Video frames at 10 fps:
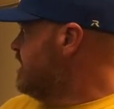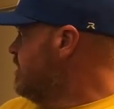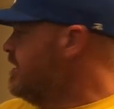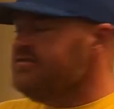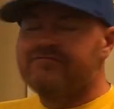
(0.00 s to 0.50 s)

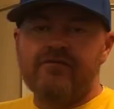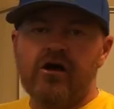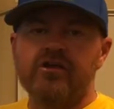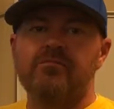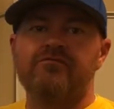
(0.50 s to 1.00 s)
about the
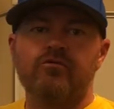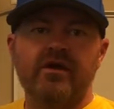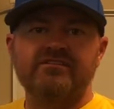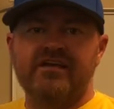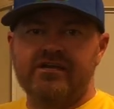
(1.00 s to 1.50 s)
volume of a
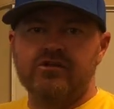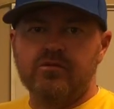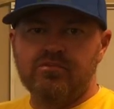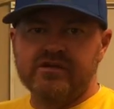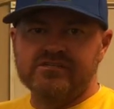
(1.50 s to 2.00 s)
rectangular
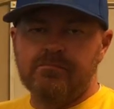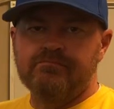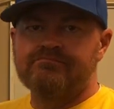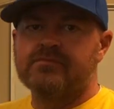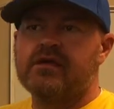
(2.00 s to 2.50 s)

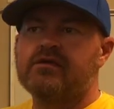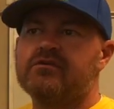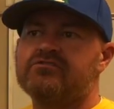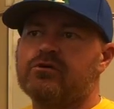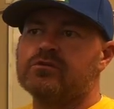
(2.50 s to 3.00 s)
prism.
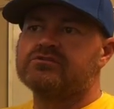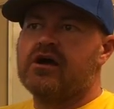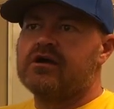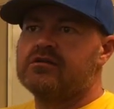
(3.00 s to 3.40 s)
So we're talking